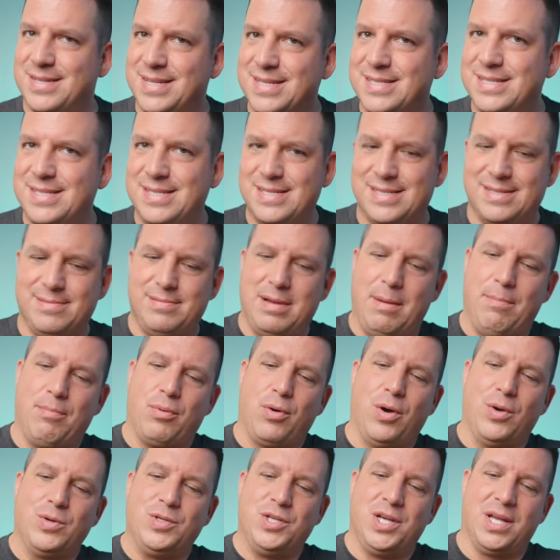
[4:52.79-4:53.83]
This is
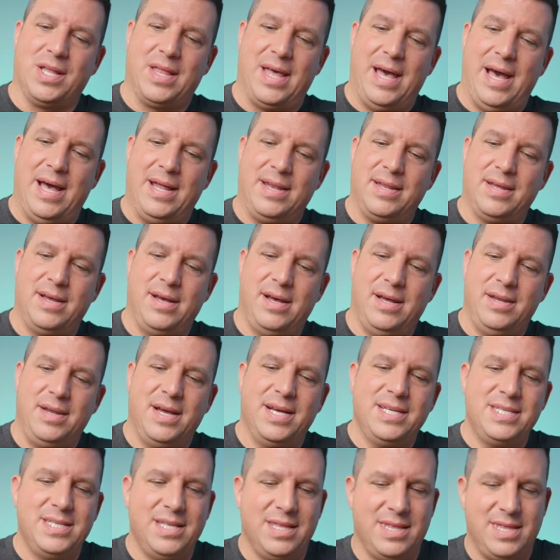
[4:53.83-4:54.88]
approaching that. Uh,
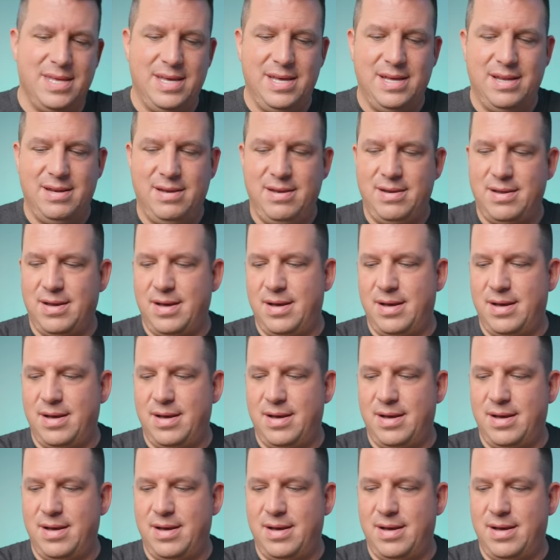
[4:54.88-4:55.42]
nice and thin,